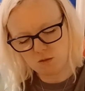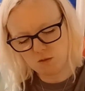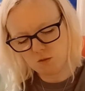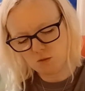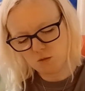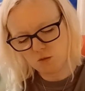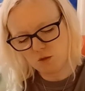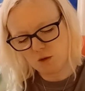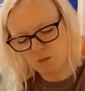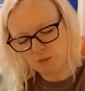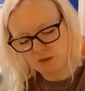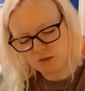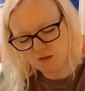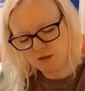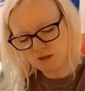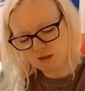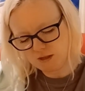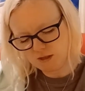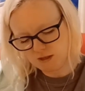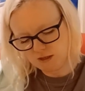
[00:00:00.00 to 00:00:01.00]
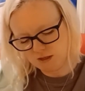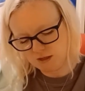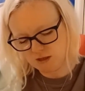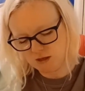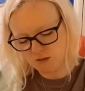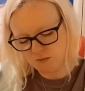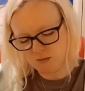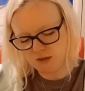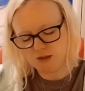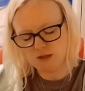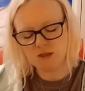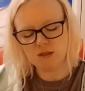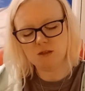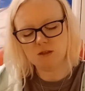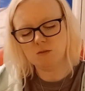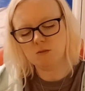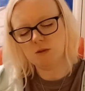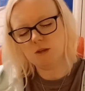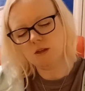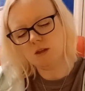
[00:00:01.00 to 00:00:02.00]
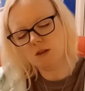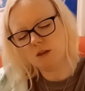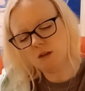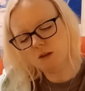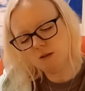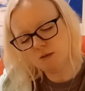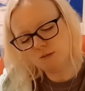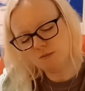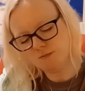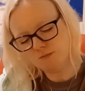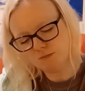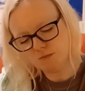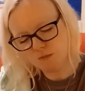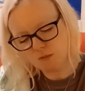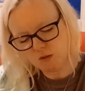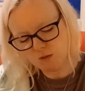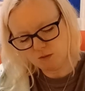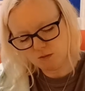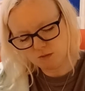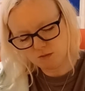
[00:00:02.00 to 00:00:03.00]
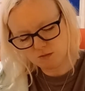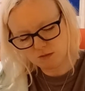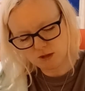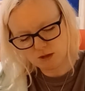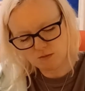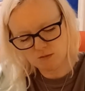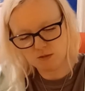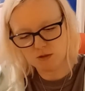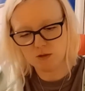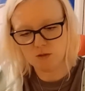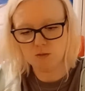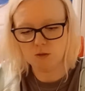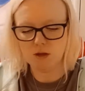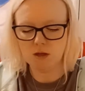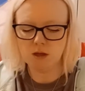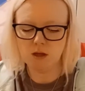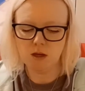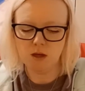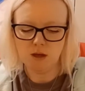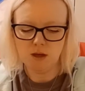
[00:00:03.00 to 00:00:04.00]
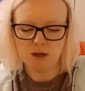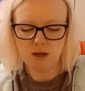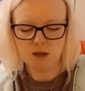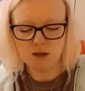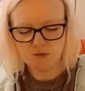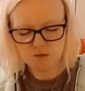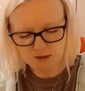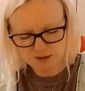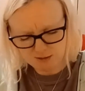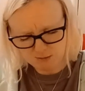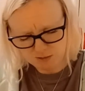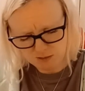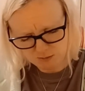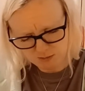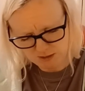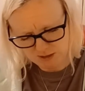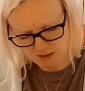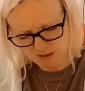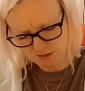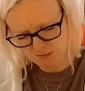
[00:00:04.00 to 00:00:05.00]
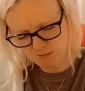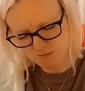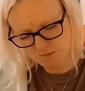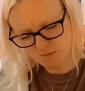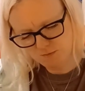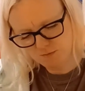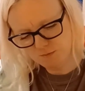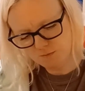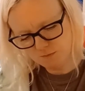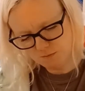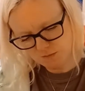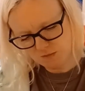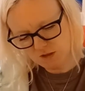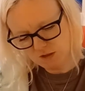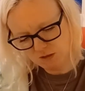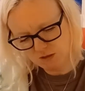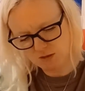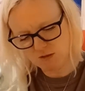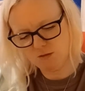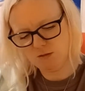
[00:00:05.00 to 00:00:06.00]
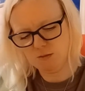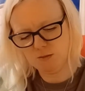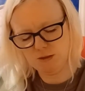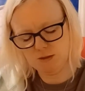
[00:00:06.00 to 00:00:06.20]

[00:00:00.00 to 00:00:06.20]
what abundance is coming this week? Oh, that was quick. Anything else, please? Excuse me.